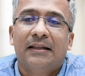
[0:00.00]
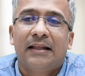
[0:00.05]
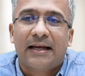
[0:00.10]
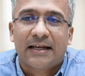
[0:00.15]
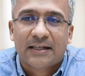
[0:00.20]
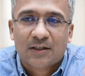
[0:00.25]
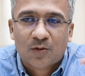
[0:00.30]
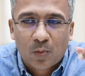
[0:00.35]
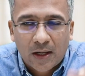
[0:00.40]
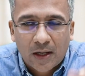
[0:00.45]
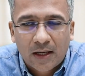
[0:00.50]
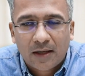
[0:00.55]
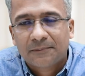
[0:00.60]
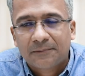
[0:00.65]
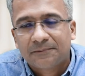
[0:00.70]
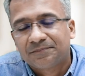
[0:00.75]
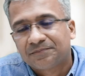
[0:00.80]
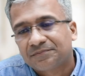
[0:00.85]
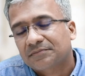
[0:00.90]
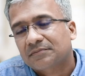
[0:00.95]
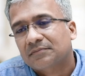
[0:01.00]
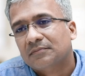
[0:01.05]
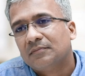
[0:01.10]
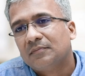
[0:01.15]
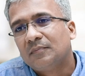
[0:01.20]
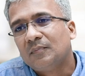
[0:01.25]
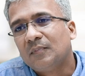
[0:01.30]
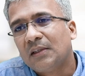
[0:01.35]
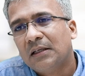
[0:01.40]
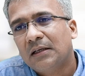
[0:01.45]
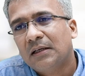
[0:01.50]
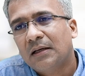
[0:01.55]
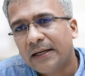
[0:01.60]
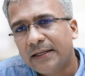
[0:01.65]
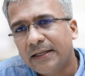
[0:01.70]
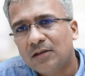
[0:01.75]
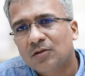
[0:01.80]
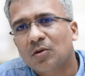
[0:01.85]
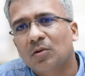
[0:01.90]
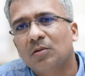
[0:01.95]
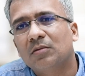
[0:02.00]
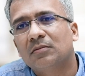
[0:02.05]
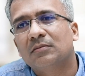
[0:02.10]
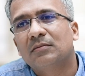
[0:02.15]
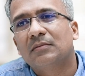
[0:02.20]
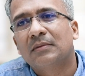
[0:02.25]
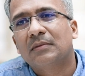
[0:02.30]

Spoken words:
as well, right? So